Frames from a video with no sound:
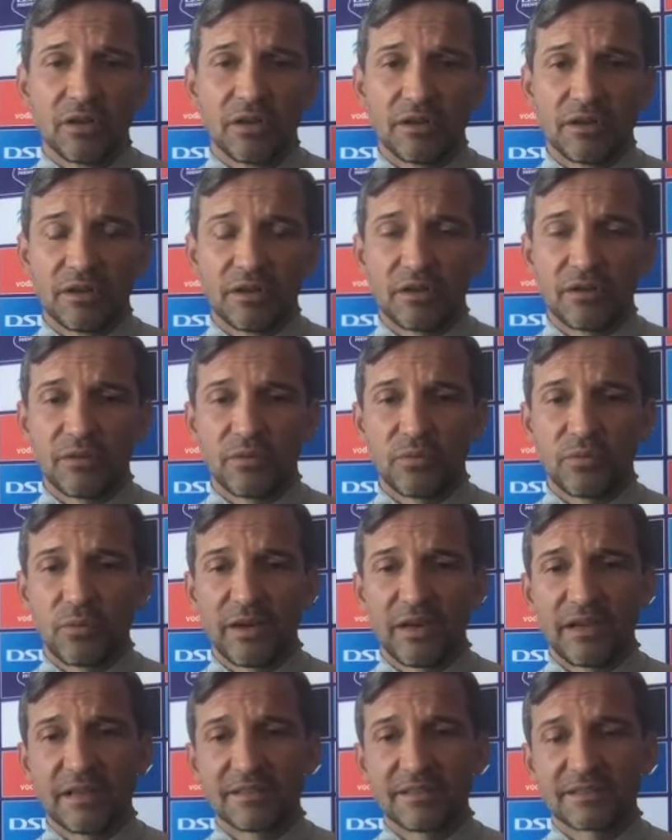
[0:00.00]
uh,
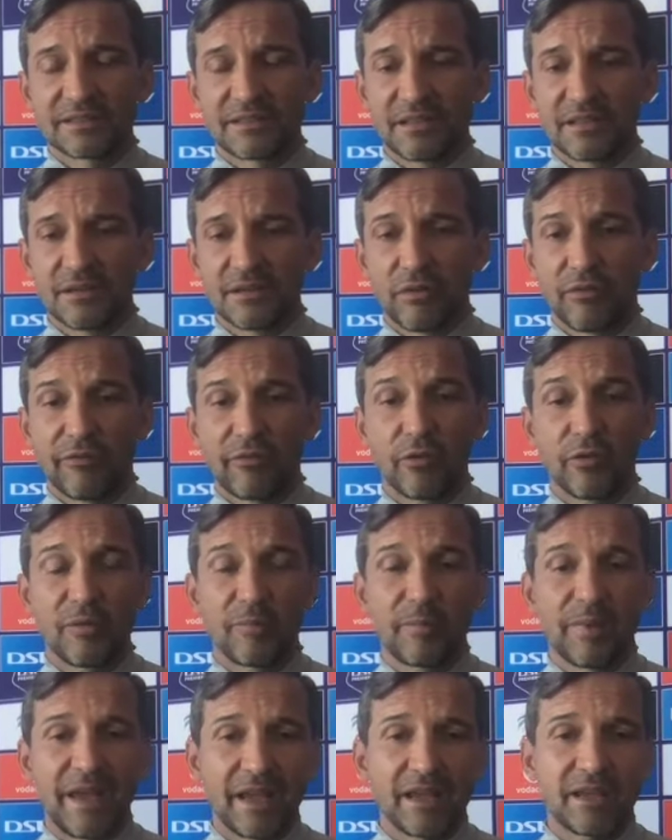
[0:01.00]
when is uh, 40
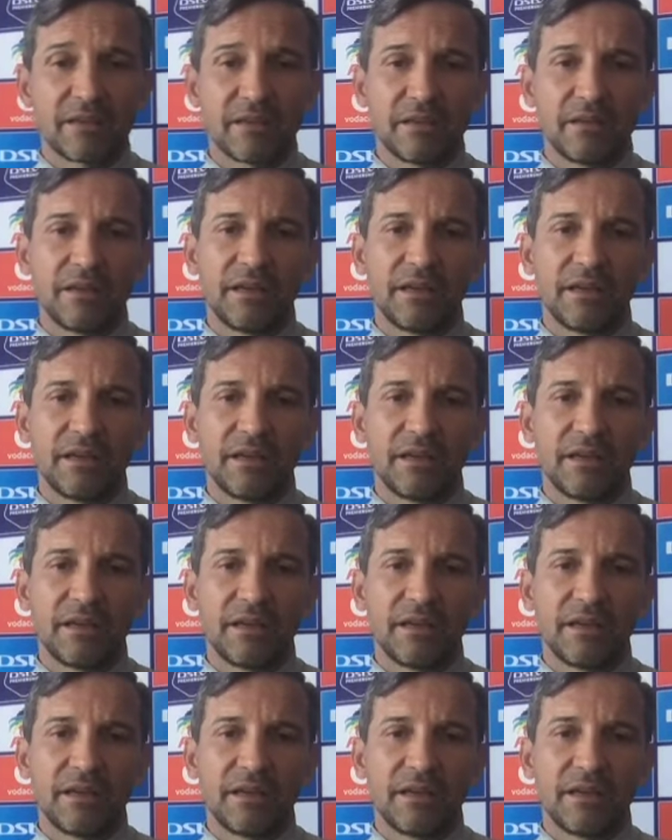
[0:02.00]
back,